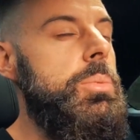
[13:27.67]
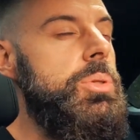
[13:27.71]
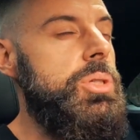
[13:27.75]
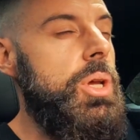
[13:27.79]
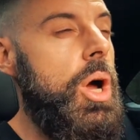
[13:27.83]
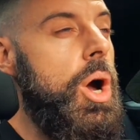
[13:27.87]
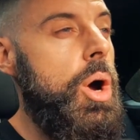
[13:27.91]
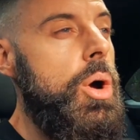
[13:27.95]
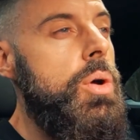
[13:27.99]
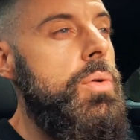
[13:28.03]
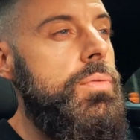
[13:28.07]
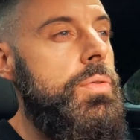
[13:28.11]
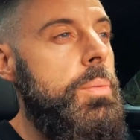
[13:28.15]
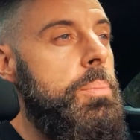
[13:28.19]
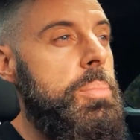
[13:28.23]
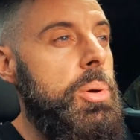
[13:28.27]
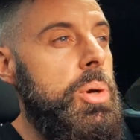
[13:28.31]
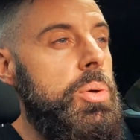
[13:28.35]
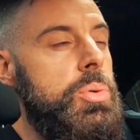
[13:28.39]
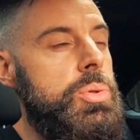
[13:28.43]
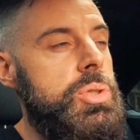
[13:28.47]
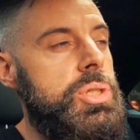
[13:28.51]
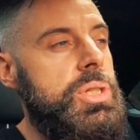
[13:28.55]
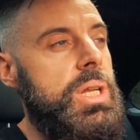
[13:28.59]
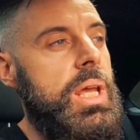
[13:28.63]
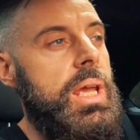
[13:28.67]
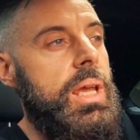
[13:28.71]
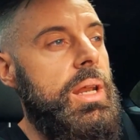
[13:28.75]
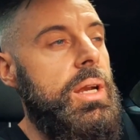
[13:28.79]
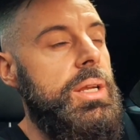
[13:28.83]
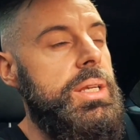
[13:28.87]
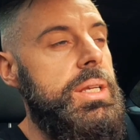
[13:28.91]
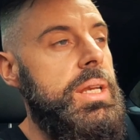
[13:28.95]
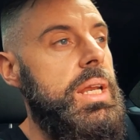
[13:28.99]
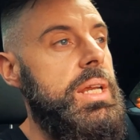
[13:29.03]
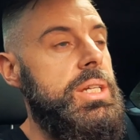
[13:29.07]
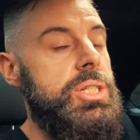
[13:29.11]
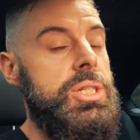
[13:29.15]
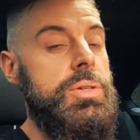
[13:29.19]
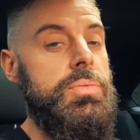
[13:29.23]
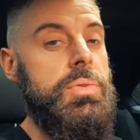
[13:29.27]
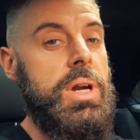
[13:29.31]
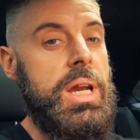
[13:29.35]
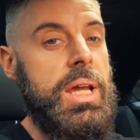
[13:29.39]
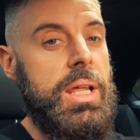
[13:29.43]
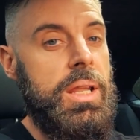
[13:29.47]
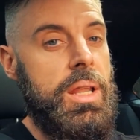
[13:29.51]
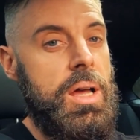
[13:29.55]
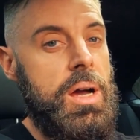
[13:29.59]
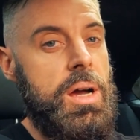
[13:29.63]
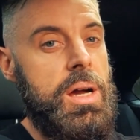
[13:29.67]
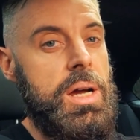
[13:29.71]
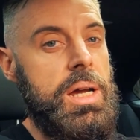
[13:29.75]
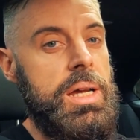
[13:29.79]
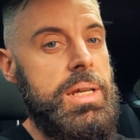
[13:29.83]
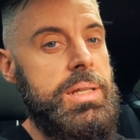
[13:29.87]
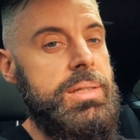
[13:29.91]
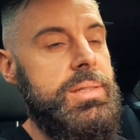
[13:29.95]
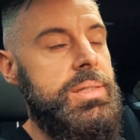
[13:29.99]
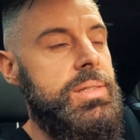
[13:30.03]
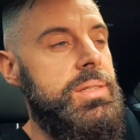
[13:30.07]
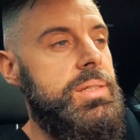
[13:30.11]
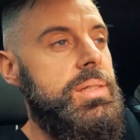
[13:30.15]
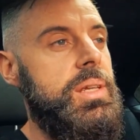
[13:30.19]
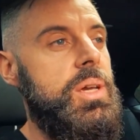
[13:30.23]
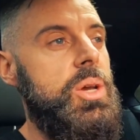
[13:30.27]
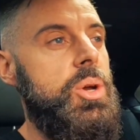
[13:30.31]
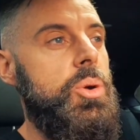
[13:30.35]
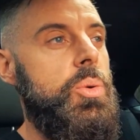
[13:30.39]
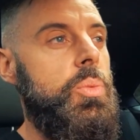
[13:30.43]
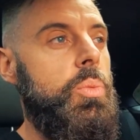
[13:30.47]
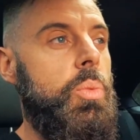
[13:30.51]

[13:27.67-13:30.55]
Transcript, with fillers: And it was overboosting. I didn't actually realize